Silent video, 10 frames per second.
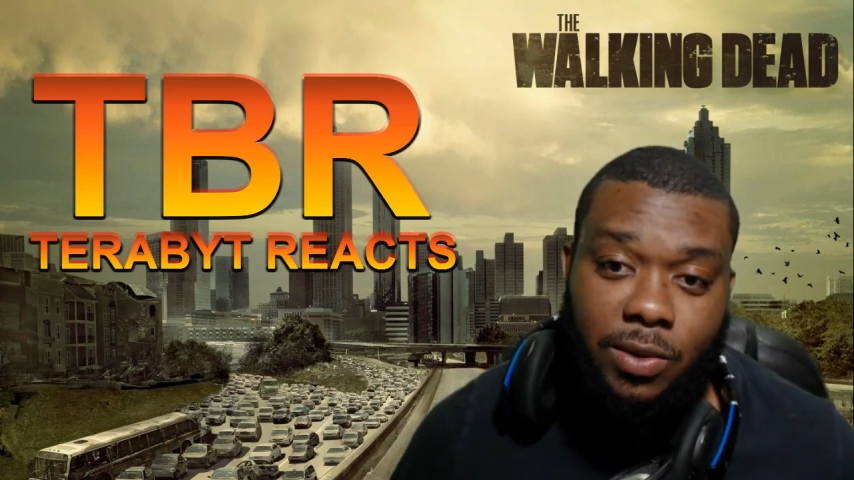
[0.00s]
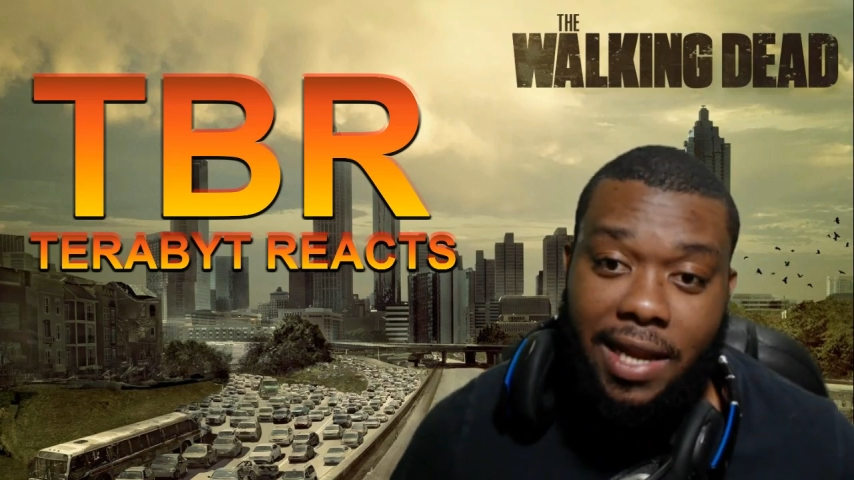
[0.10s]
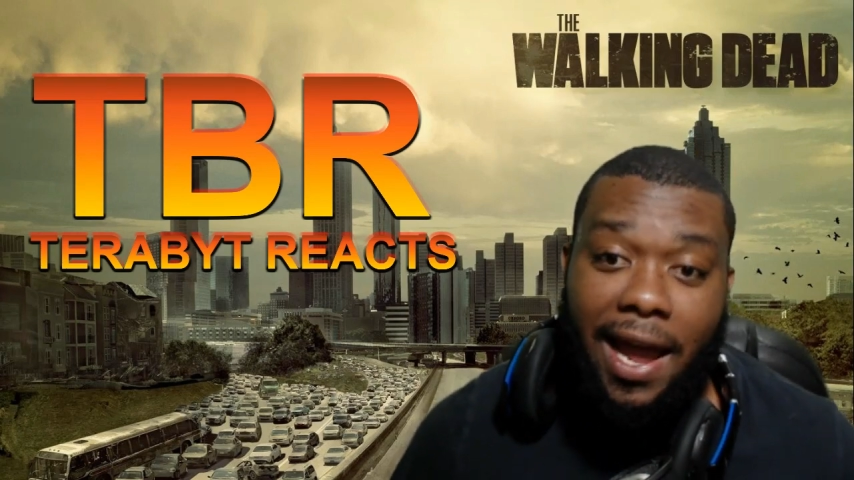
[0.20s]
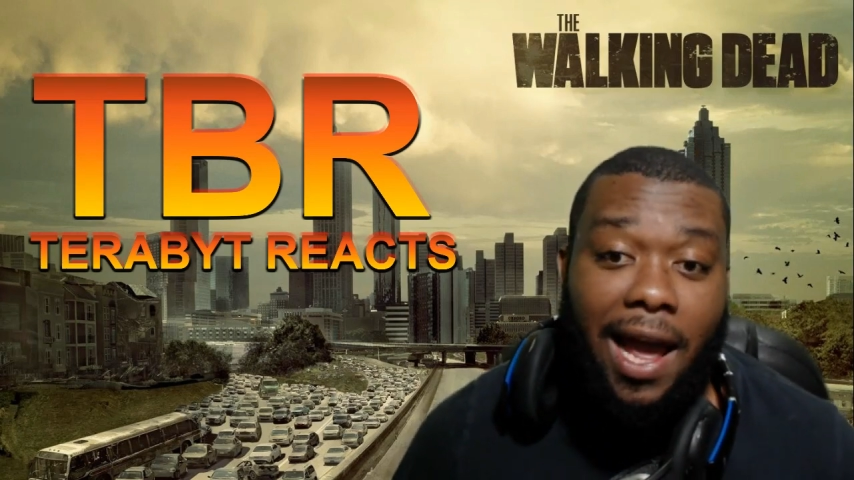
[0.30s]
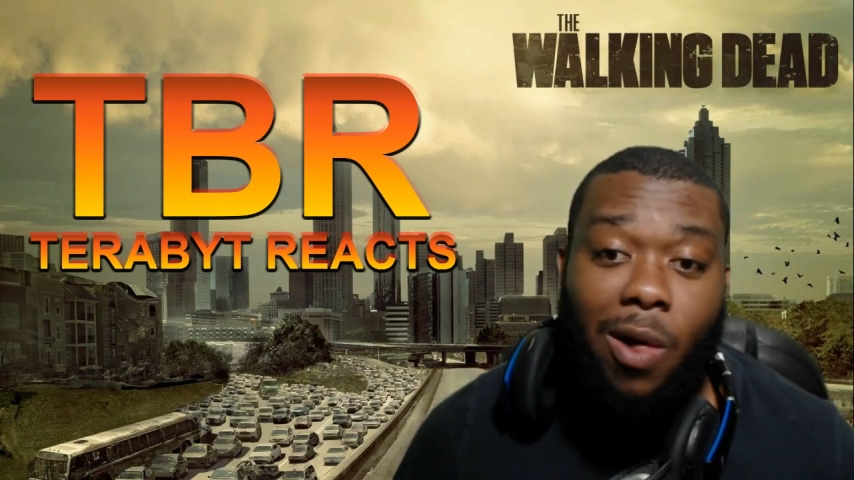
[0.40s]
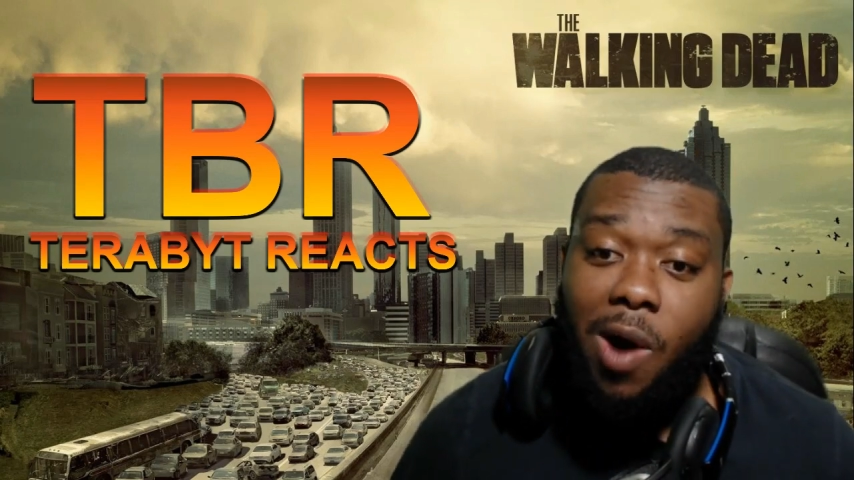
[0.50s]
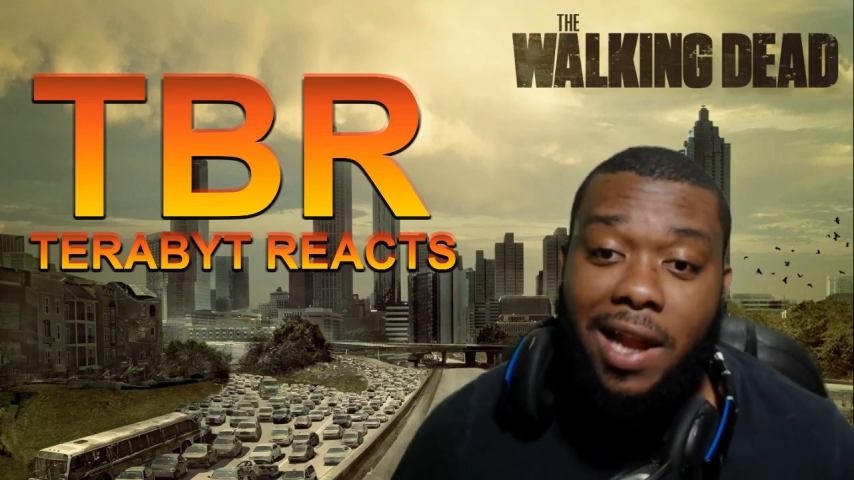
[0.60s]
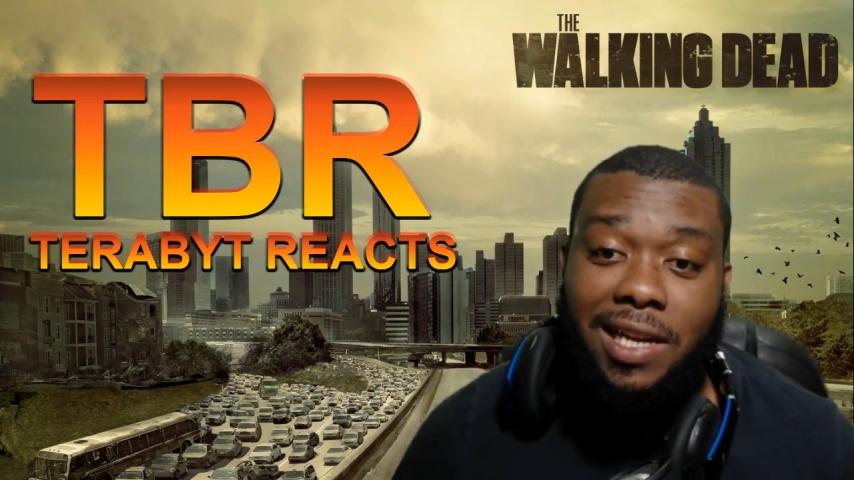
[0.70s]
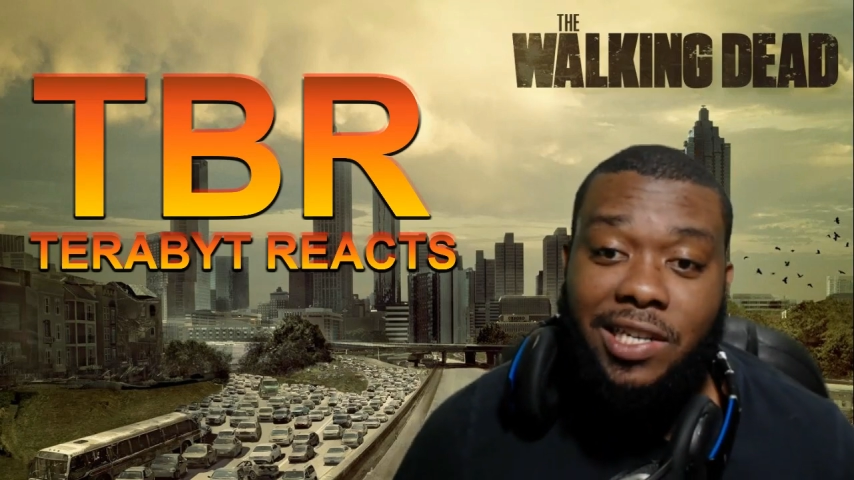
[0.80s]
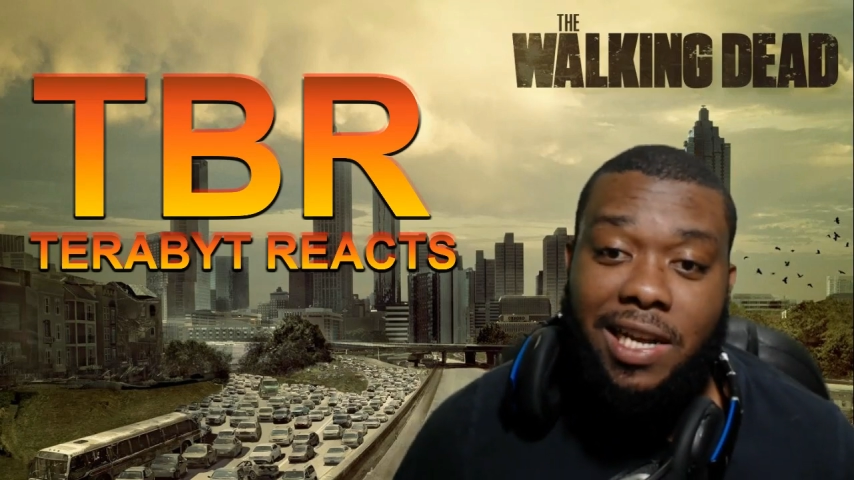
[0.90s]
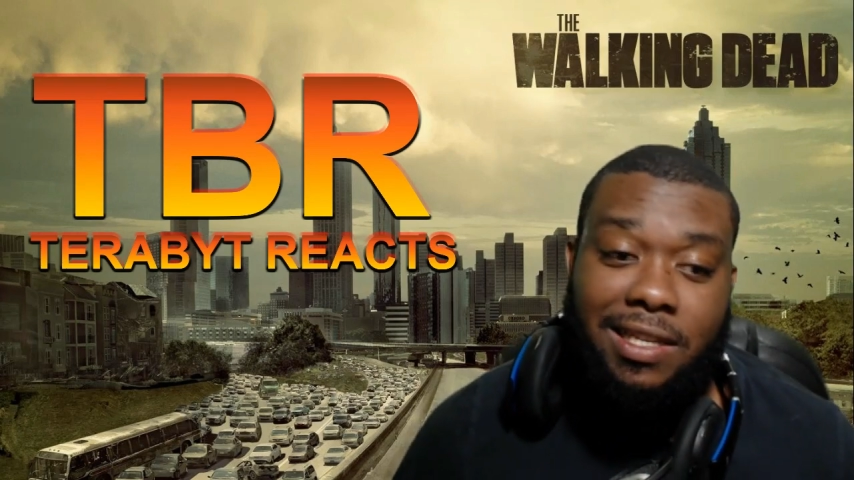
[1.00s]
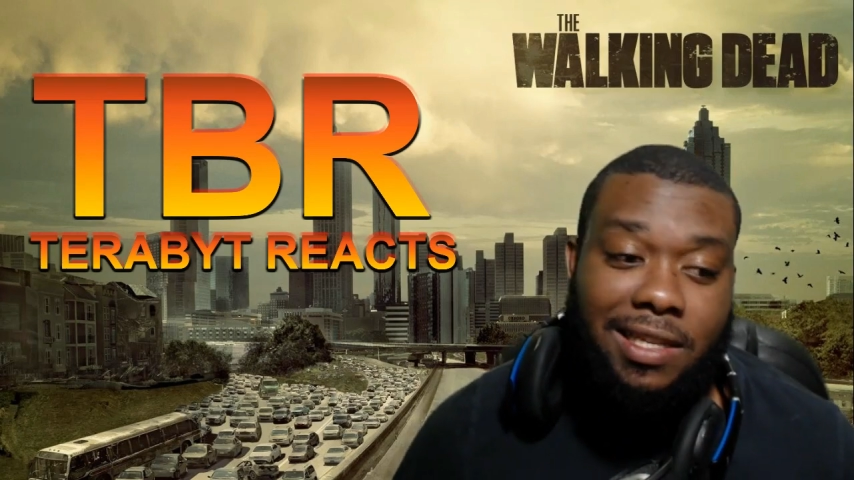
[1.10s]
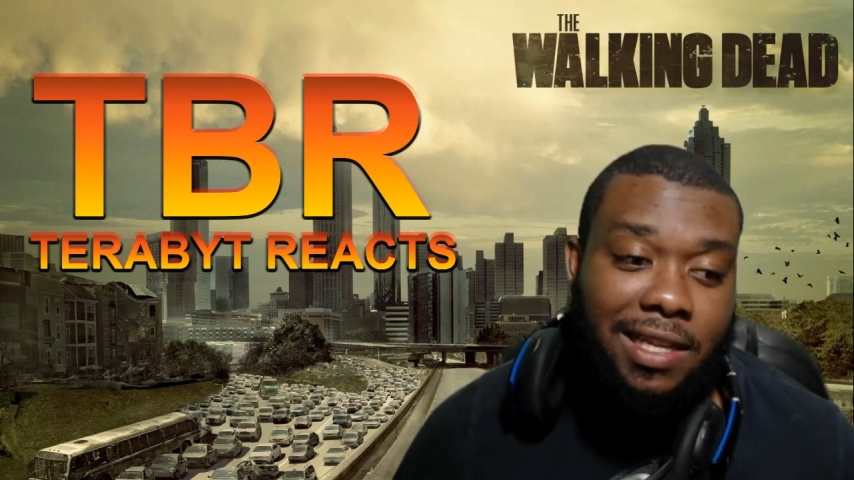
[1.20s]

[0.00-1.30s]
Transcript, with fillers: Dale wanted Shane to